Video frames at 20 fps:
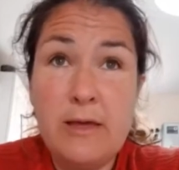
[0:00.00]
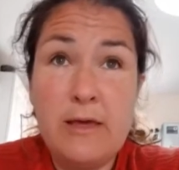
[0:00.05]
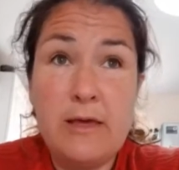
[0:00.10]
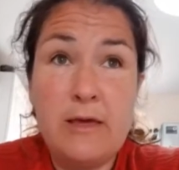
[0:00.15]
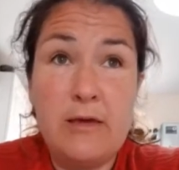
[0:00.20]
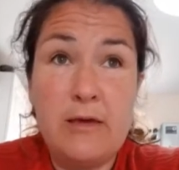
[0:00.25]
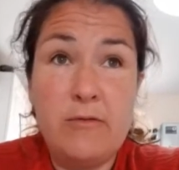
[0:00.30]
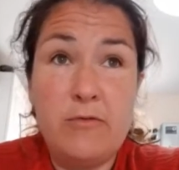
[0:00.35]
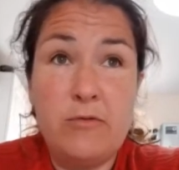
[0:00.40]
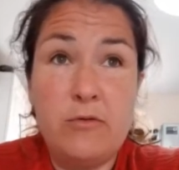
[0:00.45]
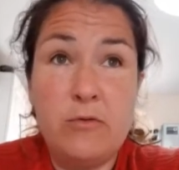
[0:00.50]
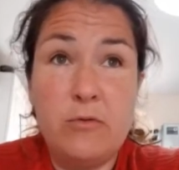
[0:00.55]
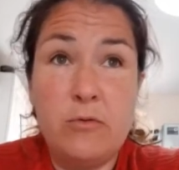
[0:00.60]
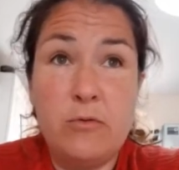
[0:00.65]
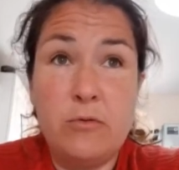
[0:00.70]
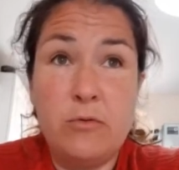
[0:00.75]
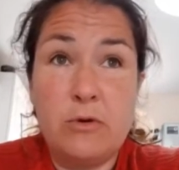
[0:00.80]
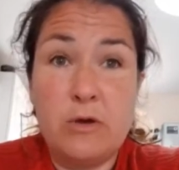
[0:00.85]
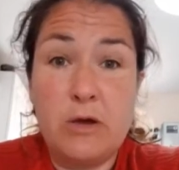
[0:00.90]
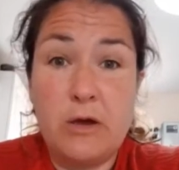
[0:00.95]
if
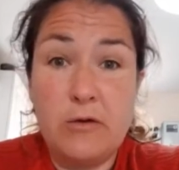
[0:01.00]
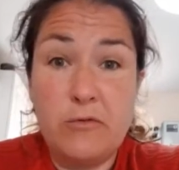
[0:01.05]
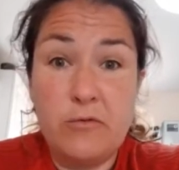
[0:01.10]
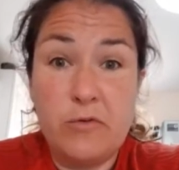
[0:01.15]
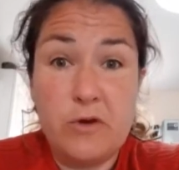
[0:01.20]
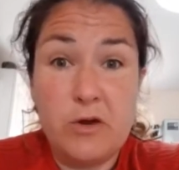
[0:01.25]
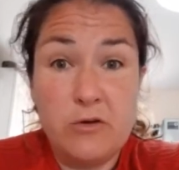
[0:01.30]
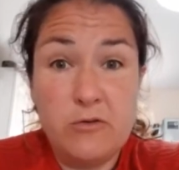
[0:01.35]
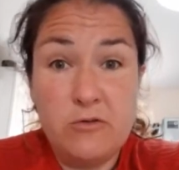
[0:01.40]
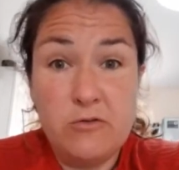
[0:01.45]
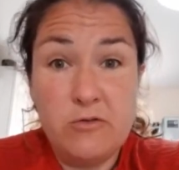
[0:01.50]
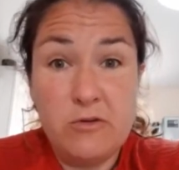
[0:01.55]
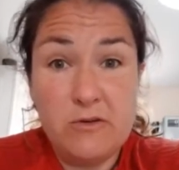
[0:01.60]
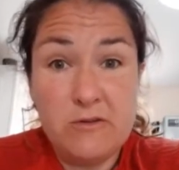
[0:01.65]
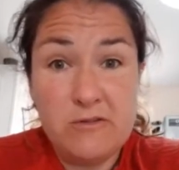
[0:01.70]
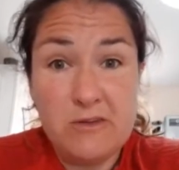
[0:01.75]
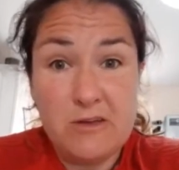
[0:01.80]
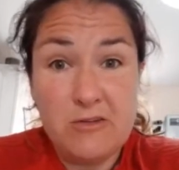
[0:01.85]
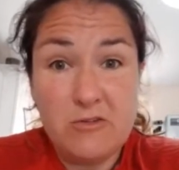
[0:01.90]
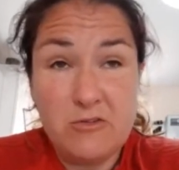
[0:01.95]
you're going for coaching
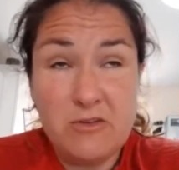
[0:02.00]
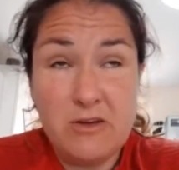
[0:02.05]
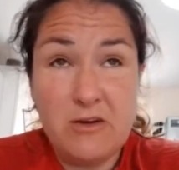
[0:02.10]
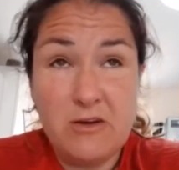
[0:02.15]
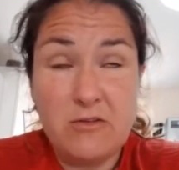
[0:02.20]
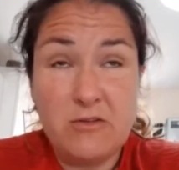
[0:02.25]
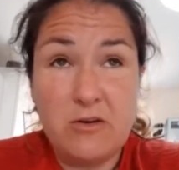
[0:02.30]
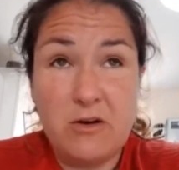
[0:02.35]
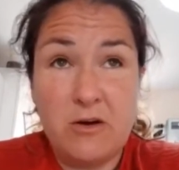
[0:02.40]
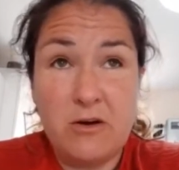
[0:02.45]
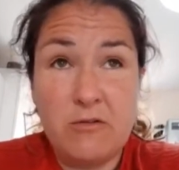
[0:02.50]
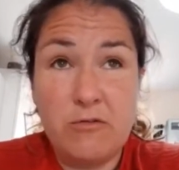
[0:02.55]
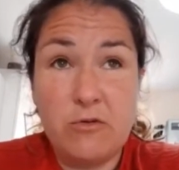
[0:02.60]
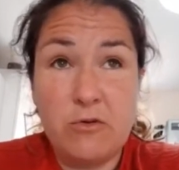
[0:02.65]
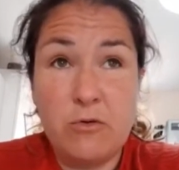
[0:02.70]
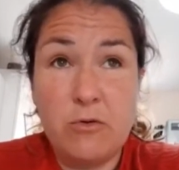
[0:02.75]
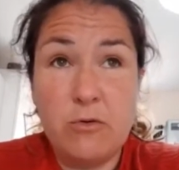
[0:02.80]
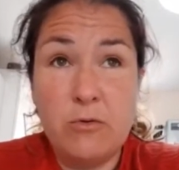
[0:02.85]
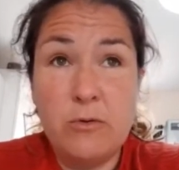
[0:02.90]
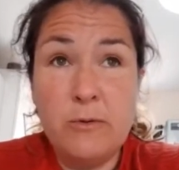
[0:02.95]
sessions outside of
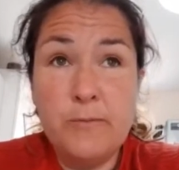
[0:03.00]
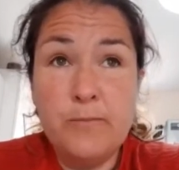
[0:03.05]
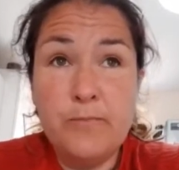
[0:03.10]
school,